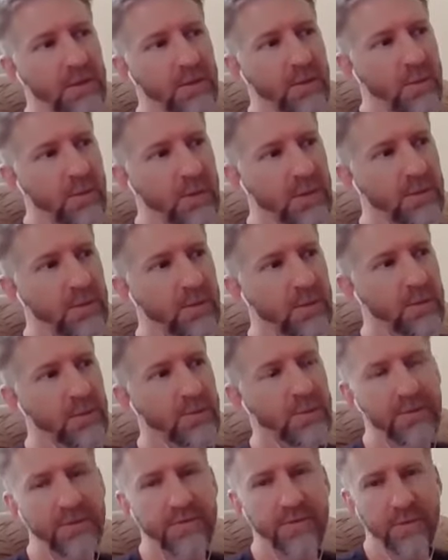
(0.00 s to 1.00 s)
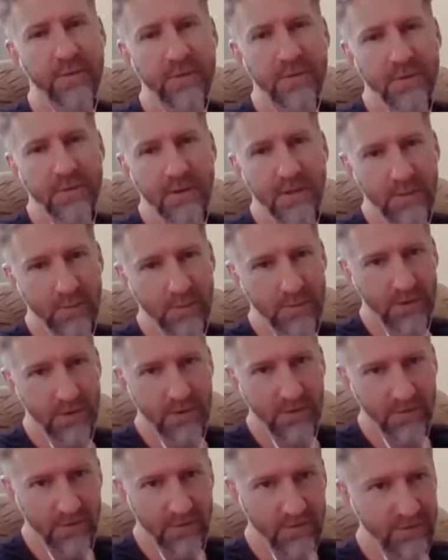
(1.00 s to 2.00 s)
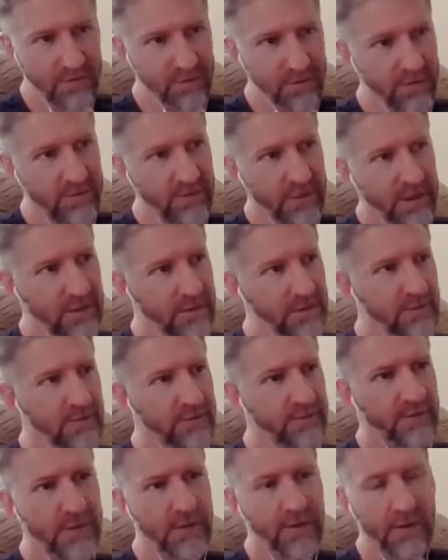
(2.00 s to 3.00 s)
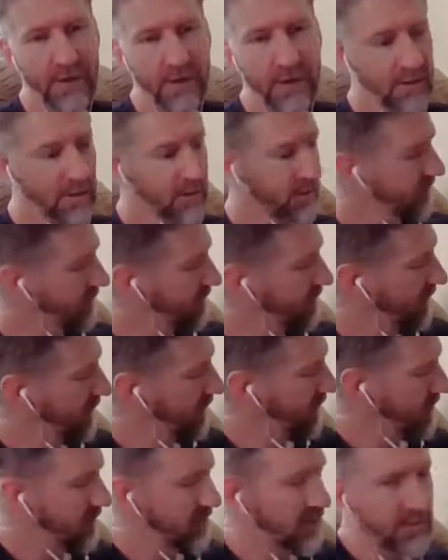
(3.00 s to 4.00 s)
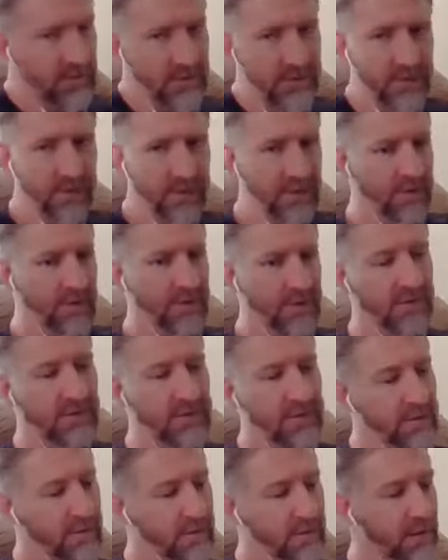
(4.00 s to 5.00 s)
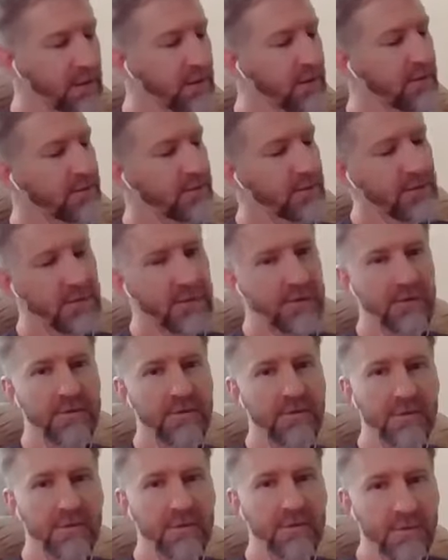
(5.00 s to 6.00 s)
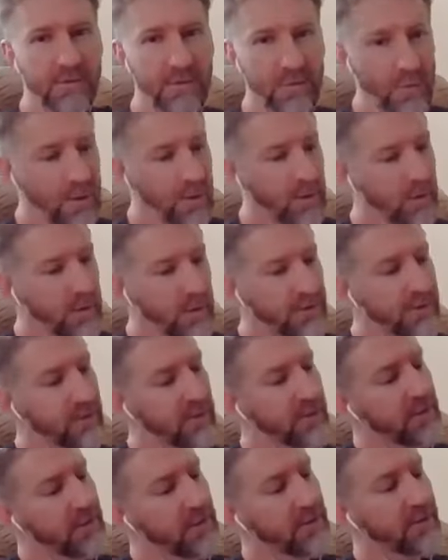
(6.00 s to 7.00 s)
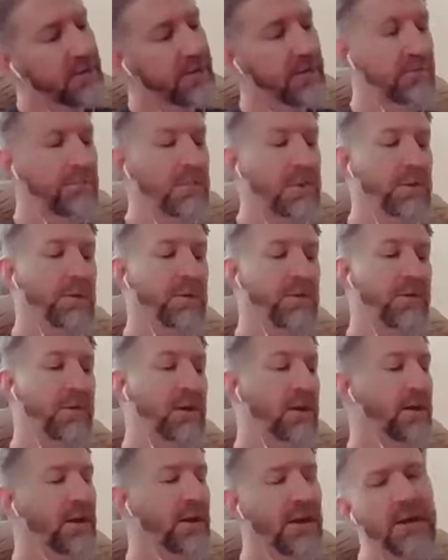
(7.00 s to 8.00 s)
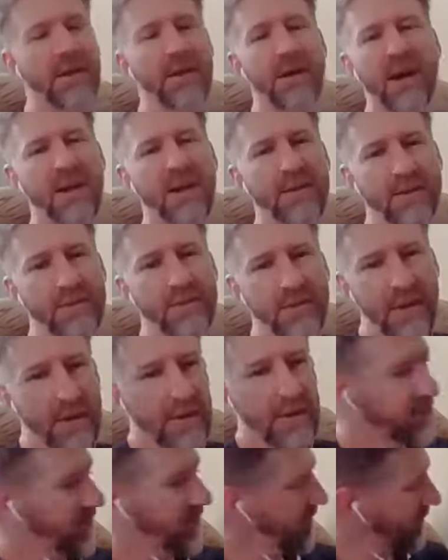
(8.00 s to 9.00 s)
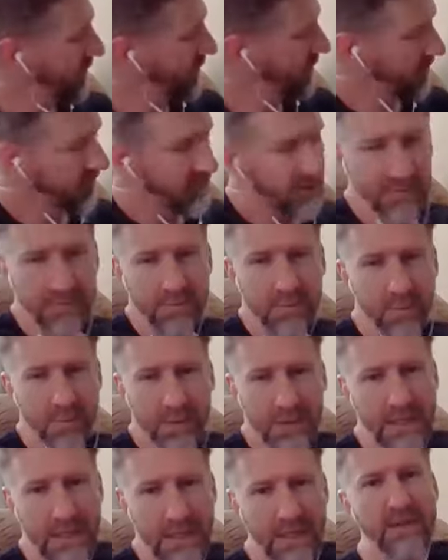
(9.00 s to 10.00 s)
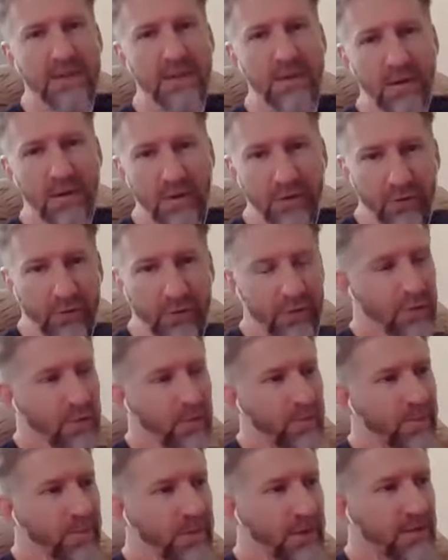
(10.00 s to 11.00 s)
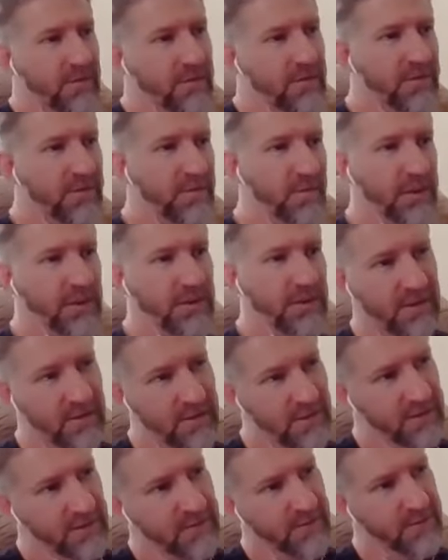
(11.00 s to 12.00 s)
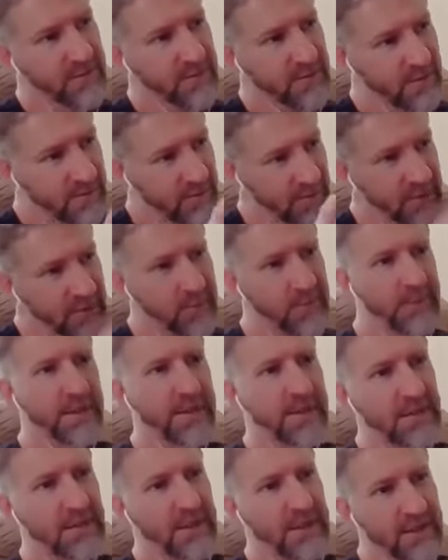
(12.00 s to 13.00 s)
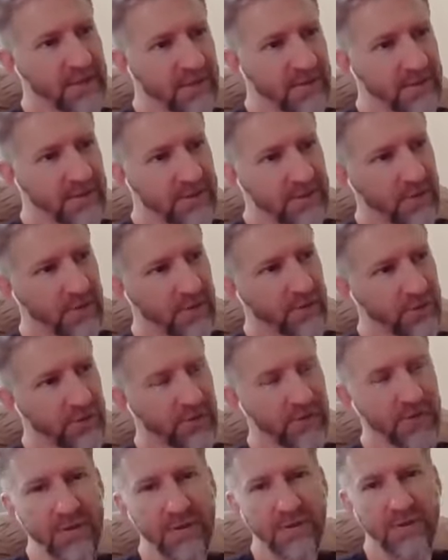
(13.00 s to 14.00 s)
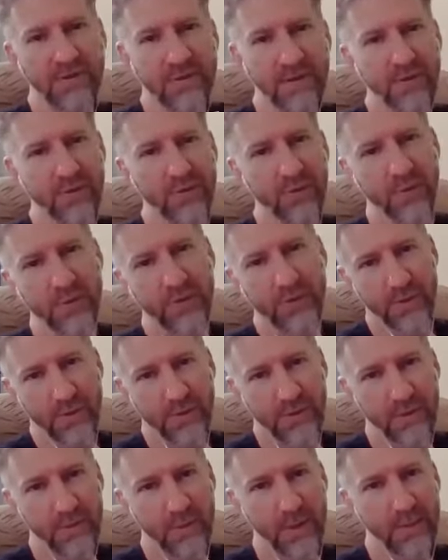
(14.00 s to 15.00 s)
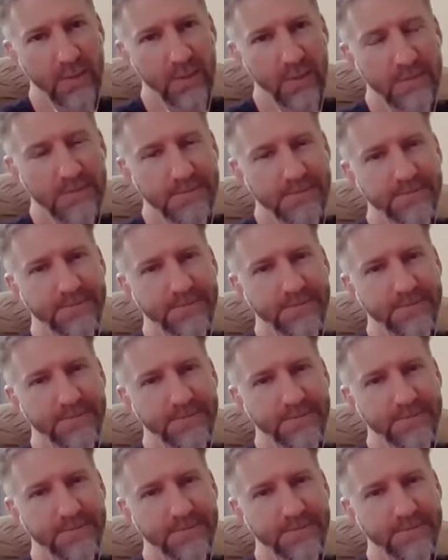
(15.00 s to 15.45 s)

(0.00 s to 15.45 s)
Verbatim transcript: what what would be some good recommendations of just how do you figure out because you know doing this well today i'll do this and tomorrow i'll do this and maybe today that i don't think that's a good plan long term give us some ideas of developing like a structure and a schedule to read the bible